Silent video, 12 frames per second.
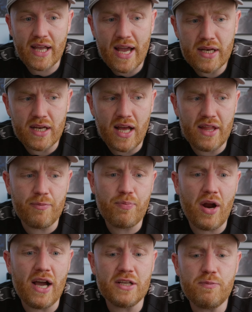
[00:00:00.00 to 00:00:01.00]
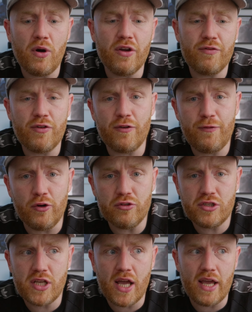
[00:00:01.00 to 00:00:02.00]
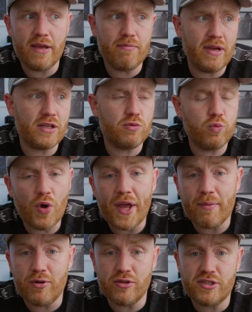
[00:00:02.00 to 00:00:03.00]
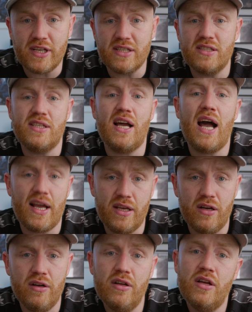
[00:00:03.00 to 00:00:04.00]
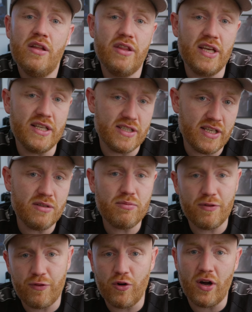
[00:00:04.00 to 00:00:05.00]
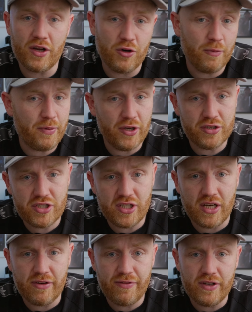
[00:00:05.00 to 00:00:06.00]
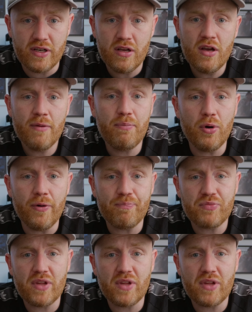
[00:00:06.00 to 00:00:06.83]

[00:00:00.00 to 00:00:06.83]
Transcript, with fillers: Again, at the price point for a full set, it makes way more sense to hire these in before I go purchasing anything, but